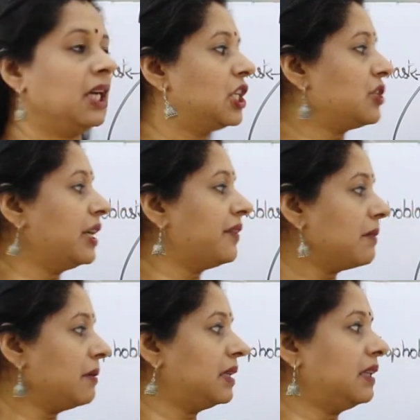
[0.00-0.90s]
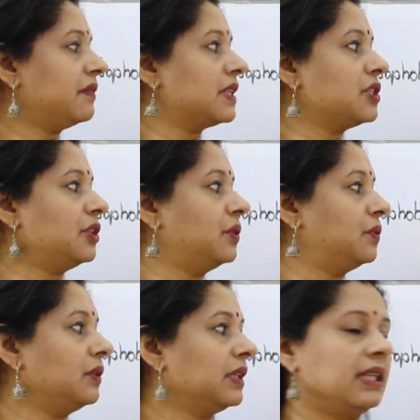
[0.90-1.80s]
So you can remember the first
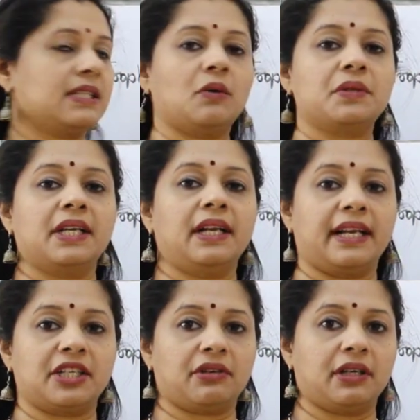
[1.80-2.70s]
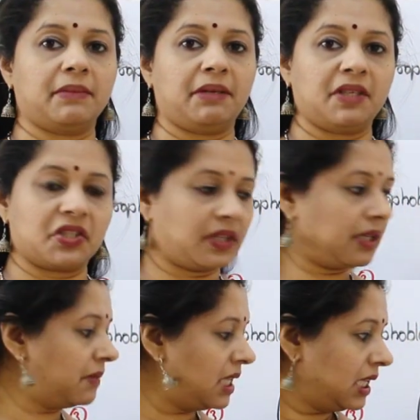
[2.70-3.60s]
two, that is outside are ectoderm and mesoderm.